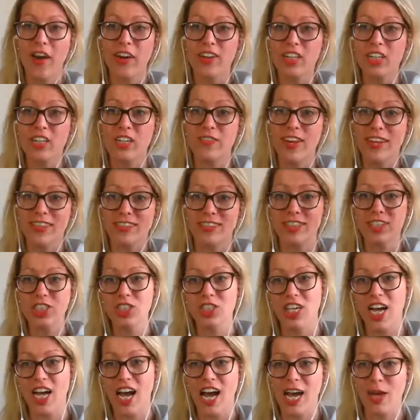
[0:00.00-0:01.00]
are you investing your
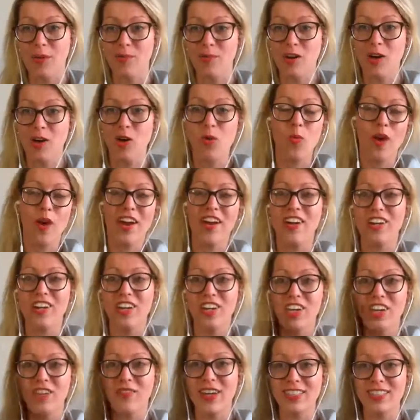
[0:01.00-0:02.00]
time? Where are
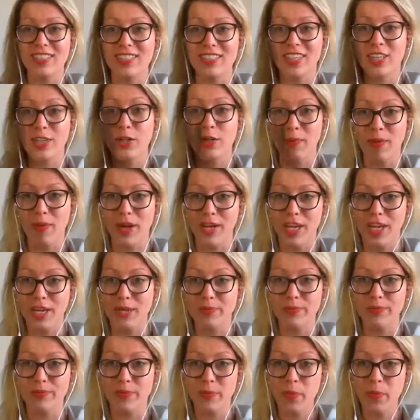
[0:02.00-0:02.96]
you investing your money?